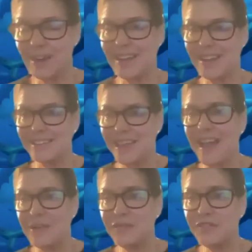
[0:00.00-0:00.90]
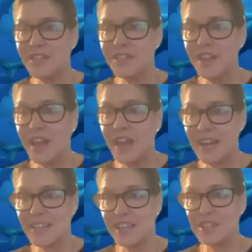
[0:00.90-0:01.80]
I had left
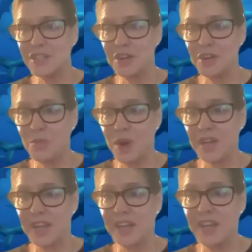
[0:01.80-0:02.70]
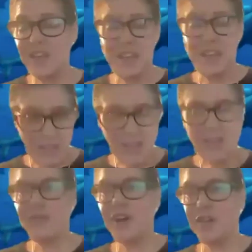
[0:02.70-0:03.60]
and as I started walking,
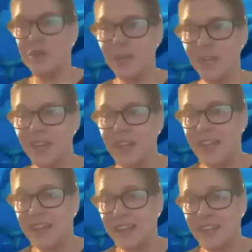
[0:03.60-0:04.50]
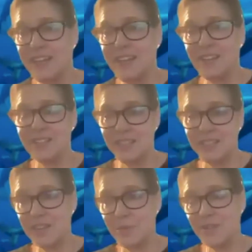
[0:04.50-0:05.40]
he followed me. And he
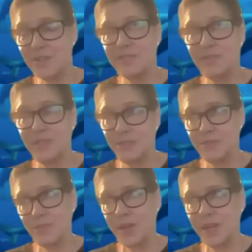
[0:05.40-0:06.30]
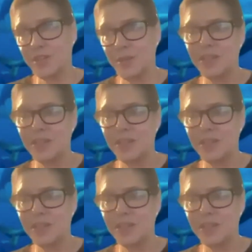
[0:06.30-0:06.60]
stayed, it was eh, what I took about